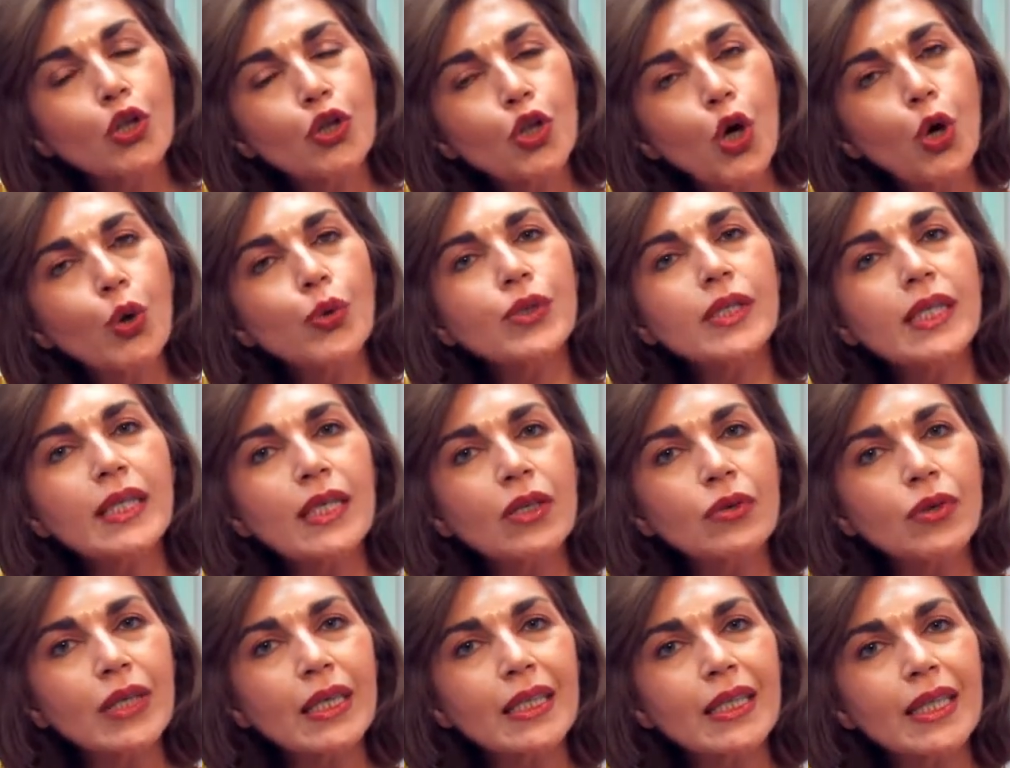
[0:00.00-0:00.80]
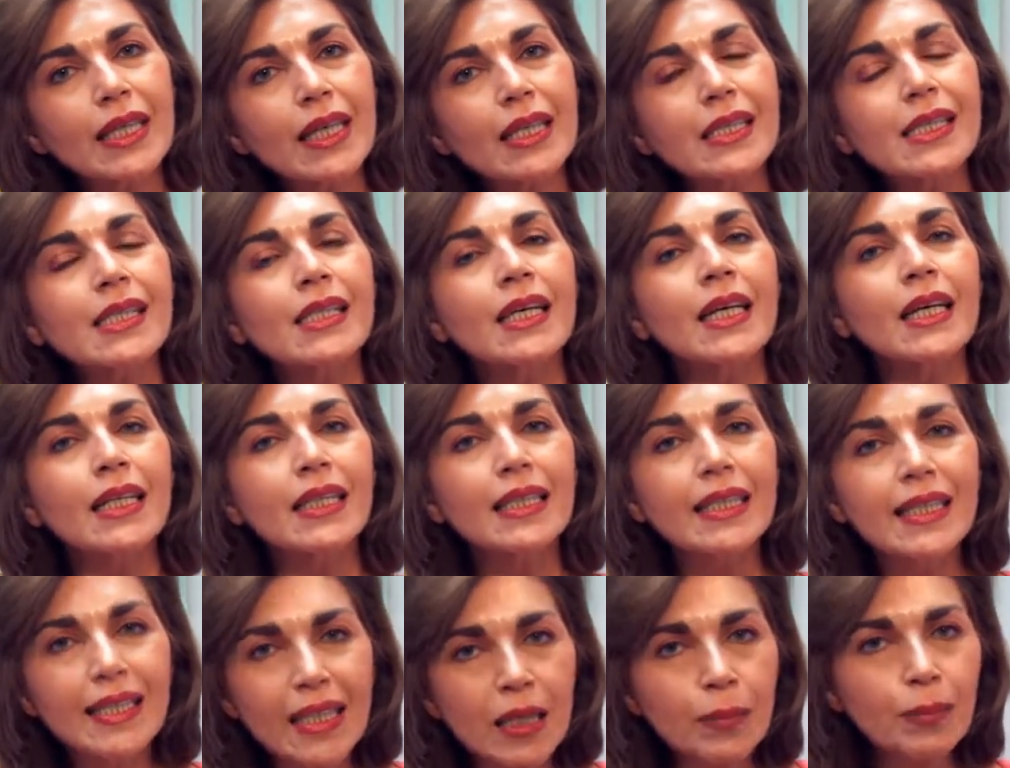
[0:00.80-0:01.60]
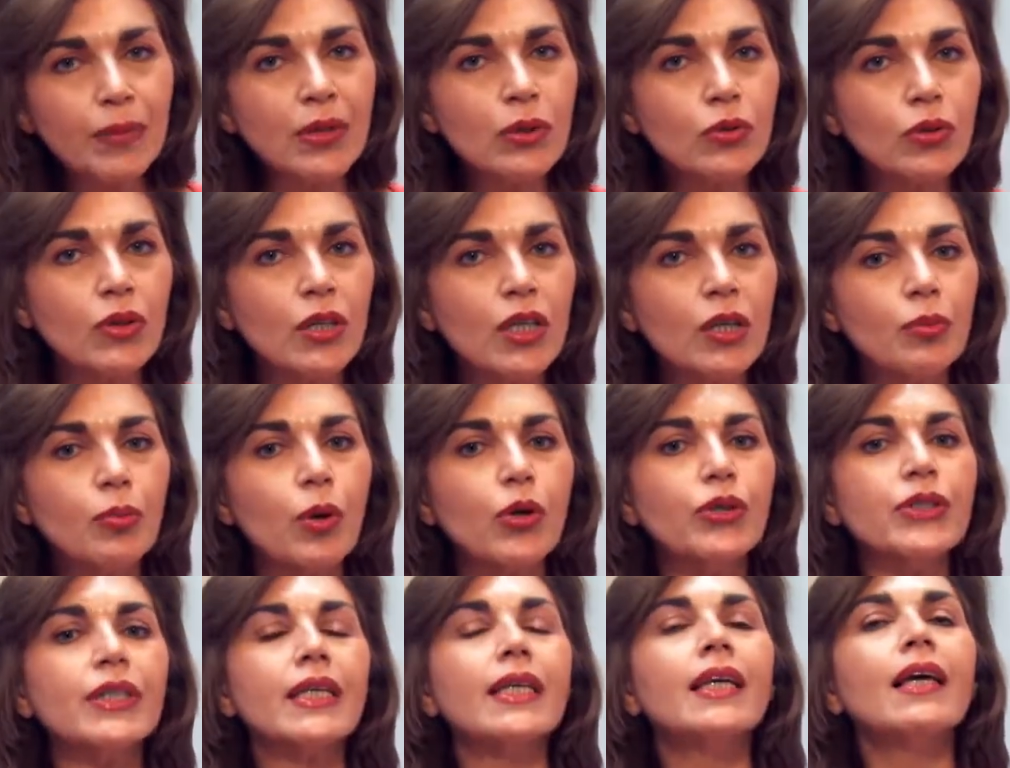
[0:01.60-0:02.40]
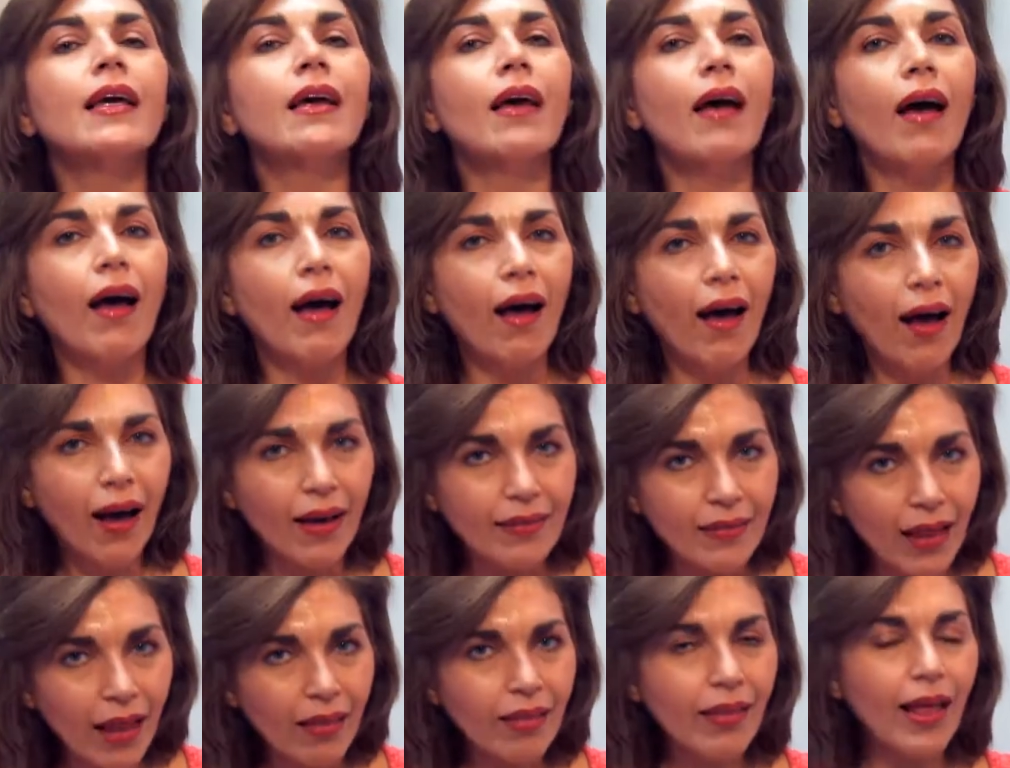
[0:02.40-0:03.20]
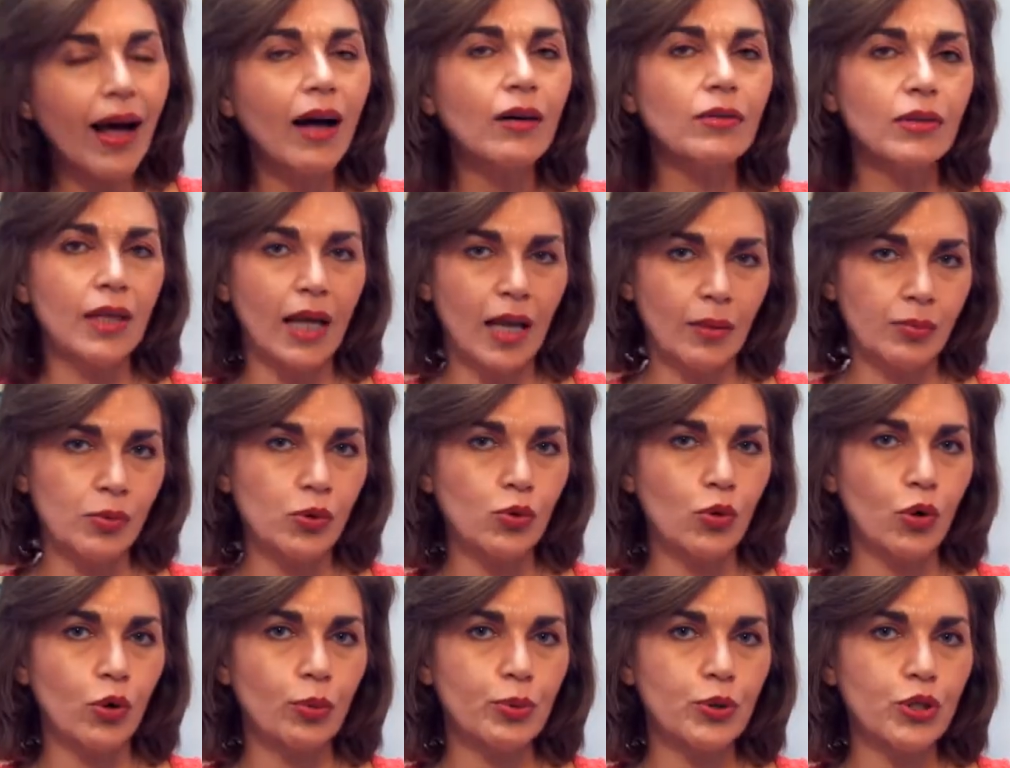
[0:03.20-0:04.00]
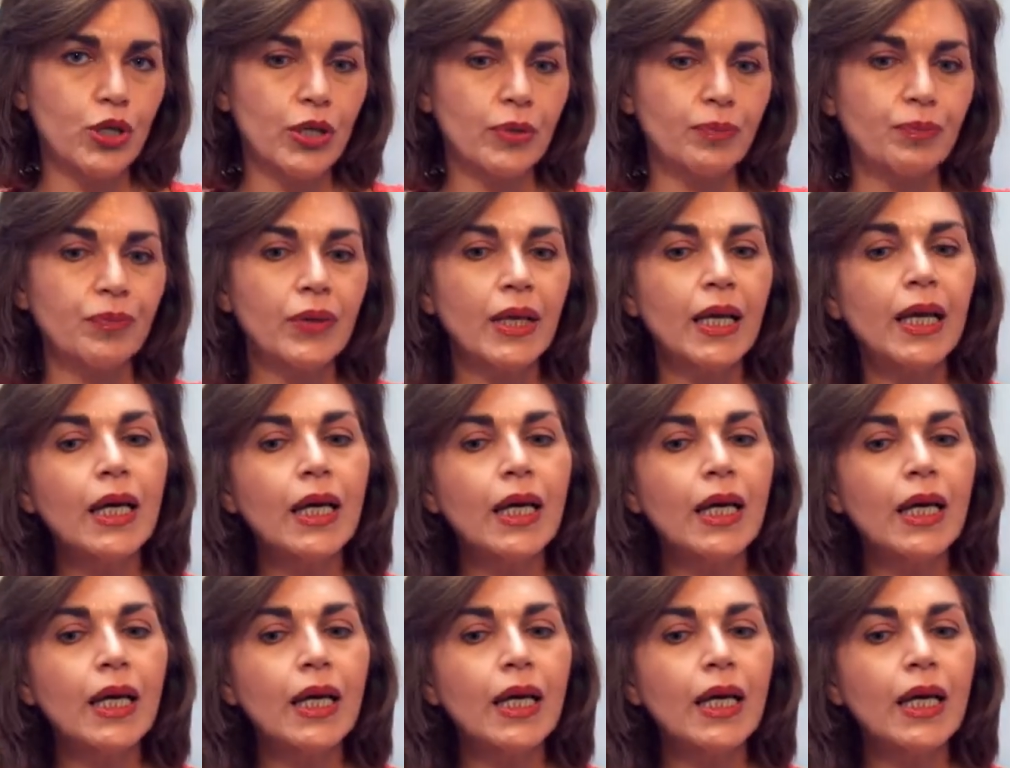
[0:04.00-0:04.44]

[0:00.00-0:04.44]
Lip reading: those ingredients deep into their body and allowed absorption.